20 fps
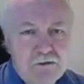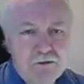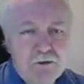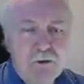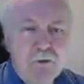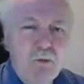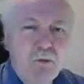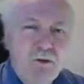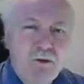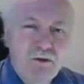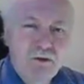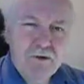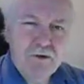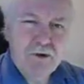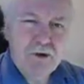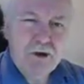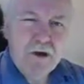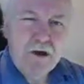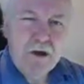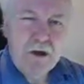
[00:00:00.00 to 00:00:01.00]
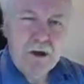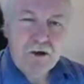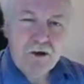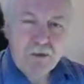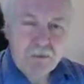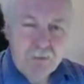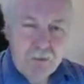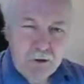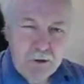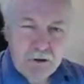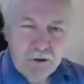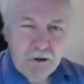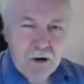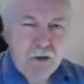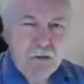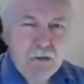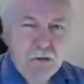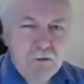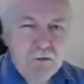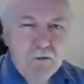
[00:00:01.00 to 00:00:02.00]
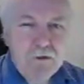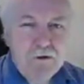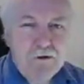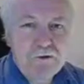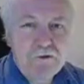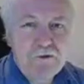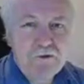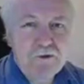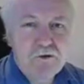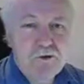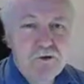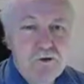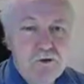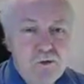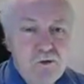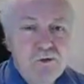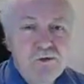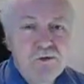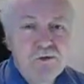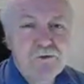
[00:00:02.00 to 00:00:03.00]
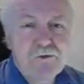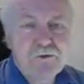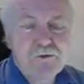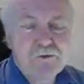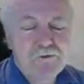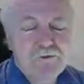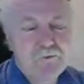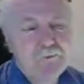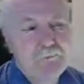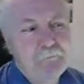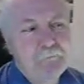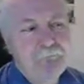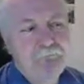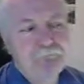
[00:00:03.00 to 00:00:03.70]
And I wanted to explain a couple of ways that you can use the system.